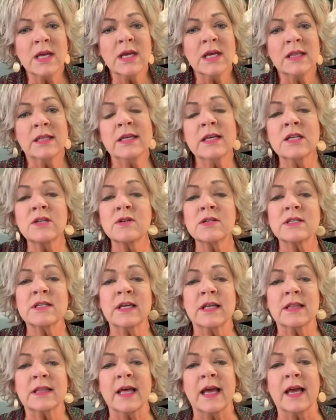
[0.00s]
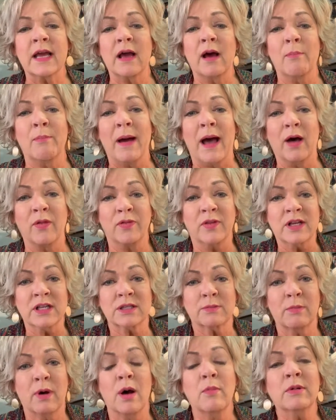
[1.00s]
The interesting thing about these
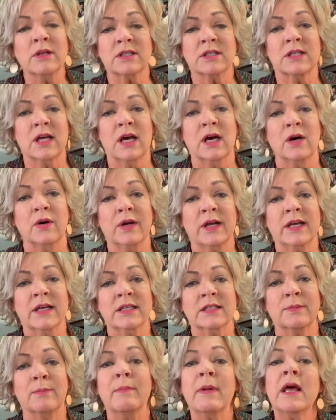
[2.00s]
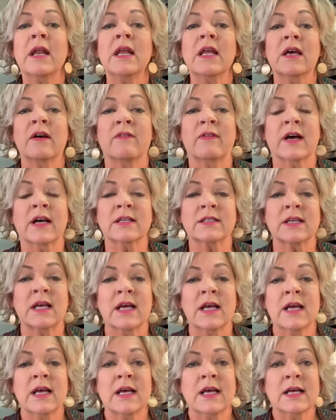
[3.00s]
moments, though, is many of us
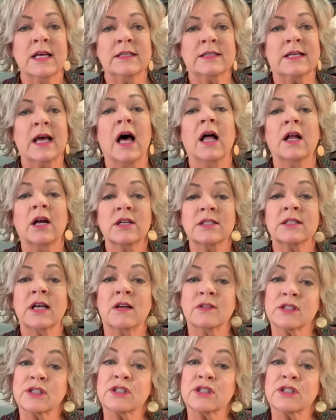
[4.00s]
tell ourselves a